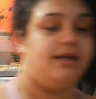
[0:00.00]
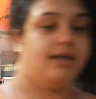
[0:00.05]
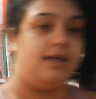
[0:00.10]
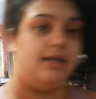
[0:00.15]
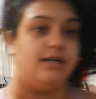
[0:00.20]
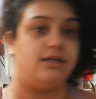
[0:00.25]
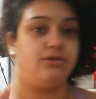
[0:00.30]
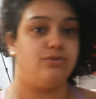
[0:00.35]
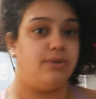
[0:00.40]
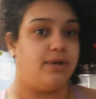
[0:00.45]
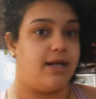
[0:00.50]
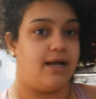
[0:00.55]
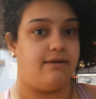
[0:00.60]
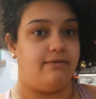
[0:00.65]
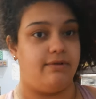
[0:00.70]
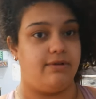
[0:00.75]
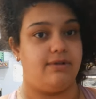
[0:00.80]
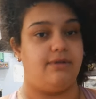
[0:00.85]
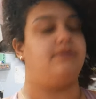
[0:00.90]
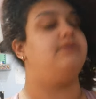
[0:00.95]
here's what I have
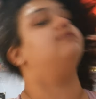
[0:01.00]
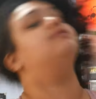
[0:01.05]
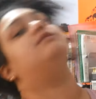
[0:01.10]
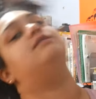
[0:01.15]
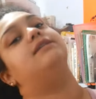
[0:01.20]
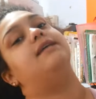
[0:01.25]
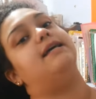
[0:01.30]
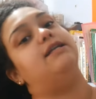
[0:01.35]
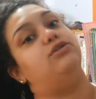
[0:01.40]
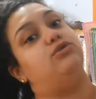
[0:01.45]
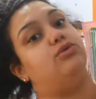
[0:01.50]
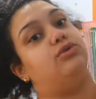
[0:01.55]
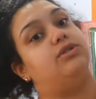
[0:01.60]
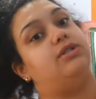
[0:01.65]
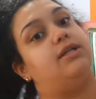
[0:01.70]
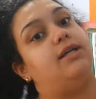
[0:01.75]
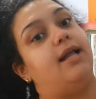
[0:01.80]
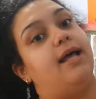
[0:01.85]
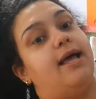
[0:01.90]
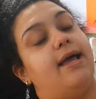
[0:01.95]
on the schedule
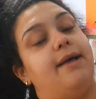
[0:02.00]
today.